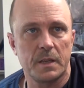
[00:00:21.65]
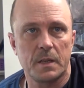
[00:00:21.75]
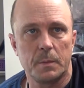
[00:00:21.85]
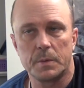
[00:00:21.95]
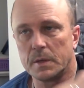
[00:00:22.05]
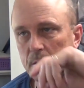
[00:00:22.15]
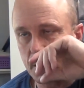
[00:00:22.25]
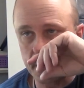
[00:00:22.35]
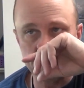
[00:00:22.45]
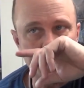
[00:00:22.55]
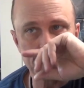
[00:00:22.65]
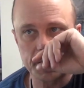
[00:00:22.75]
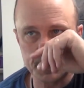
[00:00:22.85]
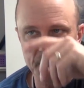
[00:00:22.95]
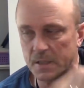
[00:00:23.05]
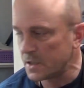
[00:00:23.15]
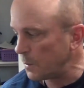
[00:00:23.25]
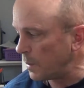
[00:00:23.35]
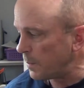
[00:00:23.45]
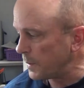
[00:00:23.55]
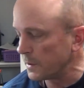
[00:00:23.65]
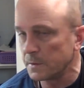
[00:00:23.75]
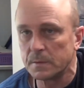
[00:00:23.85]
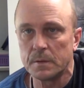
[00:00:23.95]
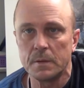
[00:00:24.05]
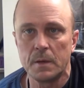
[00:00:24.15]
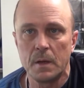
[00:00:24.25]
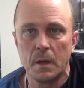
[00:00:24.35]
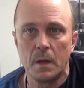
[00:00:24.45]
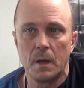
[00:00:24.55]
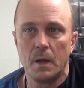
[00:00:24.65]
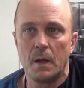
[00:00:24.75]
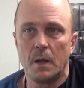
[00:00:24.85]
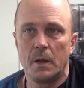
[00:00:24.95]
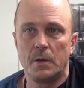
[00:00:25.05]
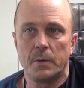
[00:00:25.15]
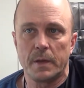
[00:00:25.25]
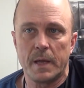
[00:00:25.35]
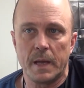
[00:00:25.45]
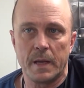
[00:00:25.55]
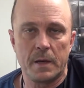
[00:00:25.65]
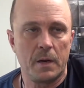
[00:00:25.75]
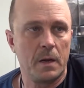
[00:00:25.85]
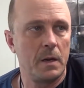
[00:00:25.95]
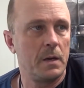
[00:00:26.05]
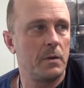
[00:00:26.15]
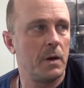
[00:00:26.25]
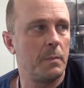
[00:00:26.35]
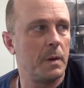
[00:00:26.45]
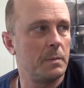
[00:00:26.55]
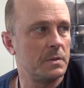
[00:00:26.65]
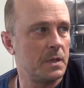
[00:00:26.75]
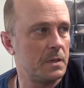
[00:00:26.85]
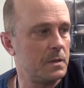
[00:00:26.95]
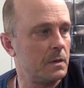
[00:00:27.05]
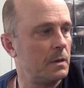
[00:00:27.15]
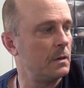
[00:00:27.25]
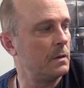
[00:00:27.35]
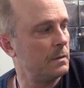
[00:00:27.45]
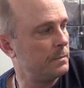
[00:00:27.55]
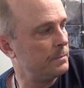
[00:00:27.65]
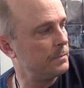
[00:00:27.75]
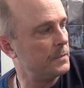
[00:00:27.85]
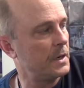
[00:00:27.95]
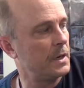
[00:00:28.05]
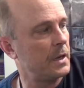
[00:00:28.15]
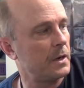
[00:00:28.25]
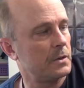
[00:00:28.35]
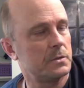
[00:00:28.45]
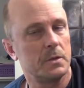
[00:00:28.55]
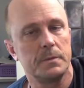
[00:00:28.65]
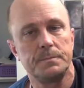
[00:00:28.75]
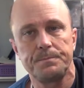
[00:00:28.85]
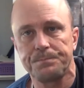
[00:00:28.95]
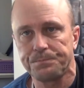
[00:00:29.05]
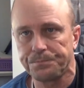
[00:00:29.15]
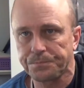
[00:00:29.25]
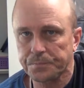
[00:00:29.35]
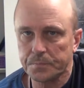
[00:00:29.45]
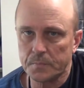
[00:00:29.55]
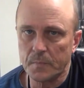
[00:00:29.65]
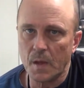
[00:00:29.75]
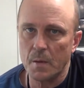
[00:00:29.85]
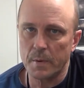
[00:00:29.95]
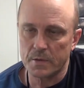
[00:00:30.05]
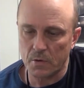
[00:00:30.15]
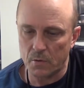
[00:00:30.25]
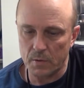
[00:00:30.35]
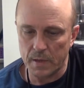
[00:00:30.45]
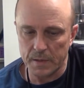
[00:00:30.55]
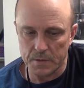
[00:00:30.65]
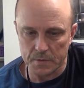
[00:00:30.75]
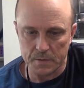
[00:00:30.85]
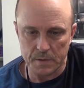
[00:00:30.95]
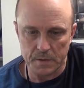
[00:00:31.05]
I got a couple days off. Thought I'd take a chance to come up here and do what I can. Grandbaby's at daycare, so makes it a whole lot easier.